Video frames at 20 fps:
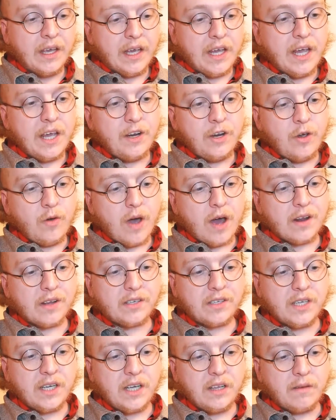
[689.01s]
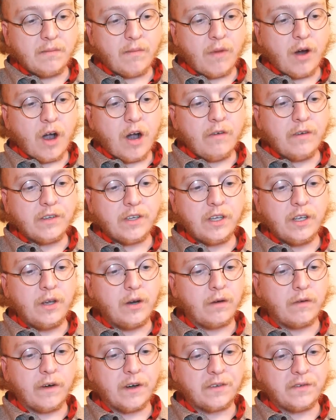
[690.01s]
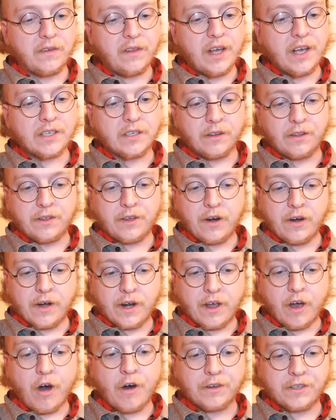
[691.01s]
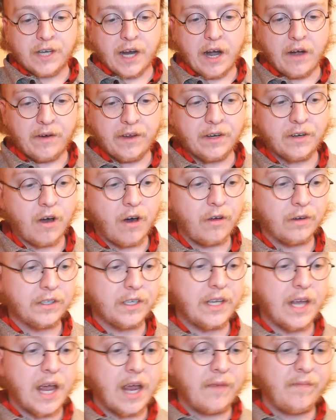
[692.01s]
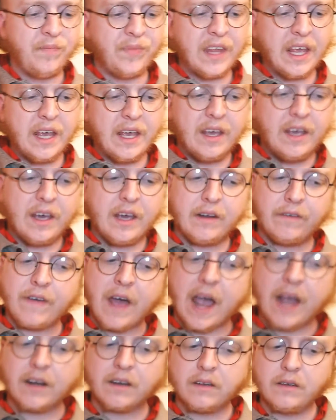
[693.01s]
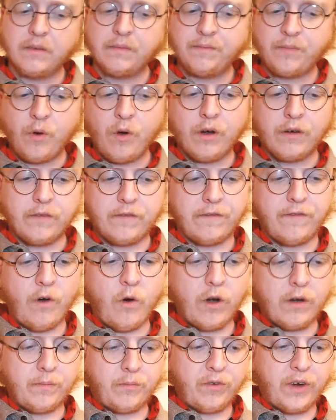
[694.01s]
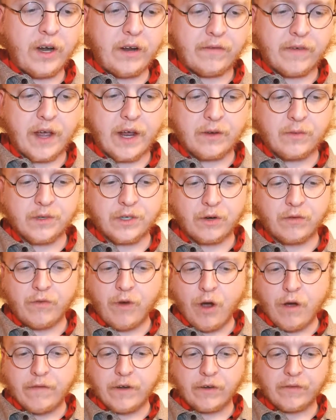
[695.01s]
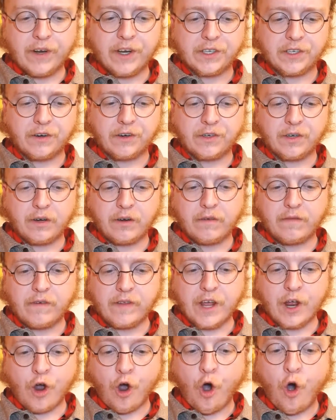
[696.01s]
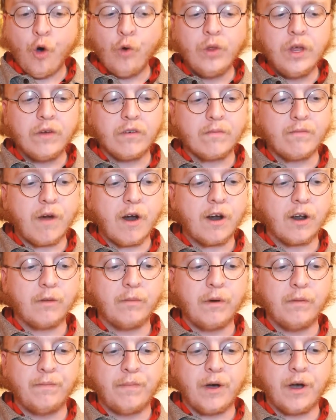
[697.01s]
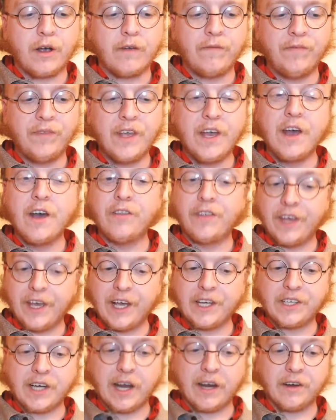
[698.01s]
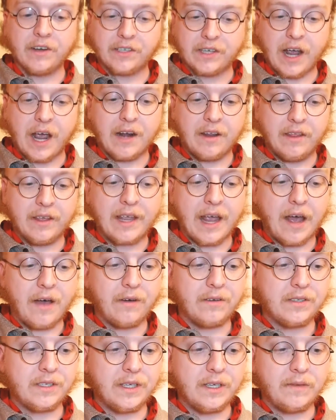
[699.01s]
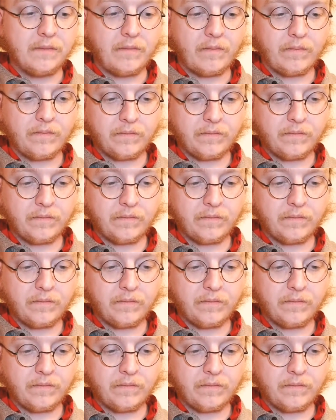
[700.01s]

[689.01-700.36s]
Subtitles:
He knew how to see the marvels of the universe for less than 30 Altarian dollars a day. In fact, Ford Prefect was a roving researcher for that wholly remarkable book, The Hitchhiker's Guide to the Galaxy.